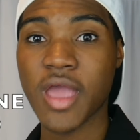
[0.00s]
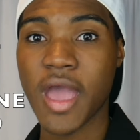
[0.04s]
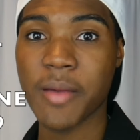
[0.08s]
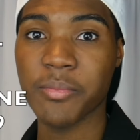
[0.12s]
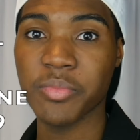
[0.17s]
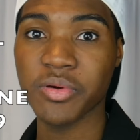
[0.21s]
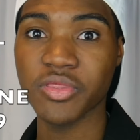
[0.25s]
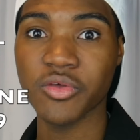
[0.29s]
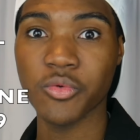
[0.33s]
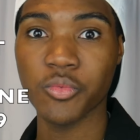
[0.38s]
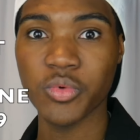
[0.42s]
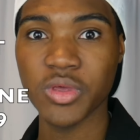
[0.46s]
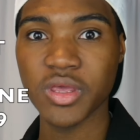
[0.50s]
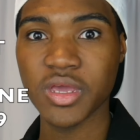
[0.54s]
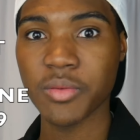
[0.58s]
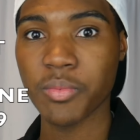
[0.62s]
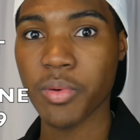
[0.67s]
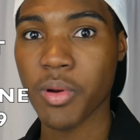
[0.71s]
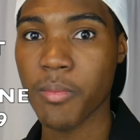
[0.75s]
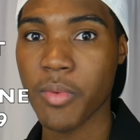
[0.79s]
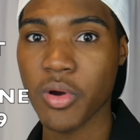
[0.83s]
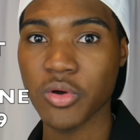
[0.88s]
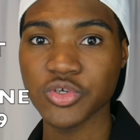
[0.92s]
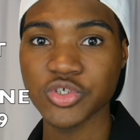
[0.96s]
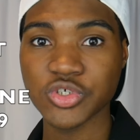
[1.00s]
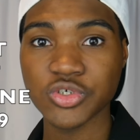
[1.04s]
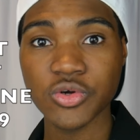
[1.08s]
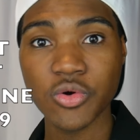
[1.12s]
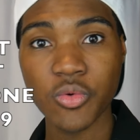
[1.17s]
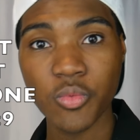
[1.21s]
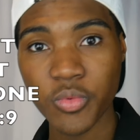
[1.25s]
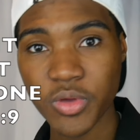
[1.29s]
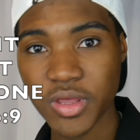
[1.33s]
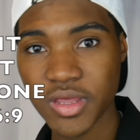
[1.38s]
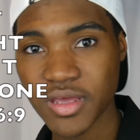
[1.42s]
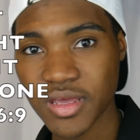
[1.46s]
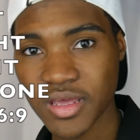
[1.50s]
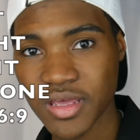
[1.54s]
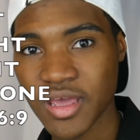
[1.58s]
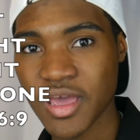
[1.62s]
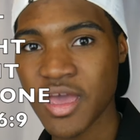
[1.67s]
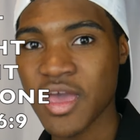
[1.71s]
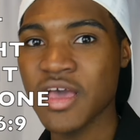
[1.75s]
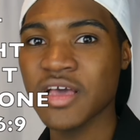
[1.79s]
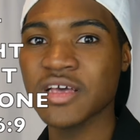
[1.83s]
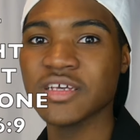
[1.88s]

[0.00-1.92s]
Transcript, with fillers: app of the week promotional week.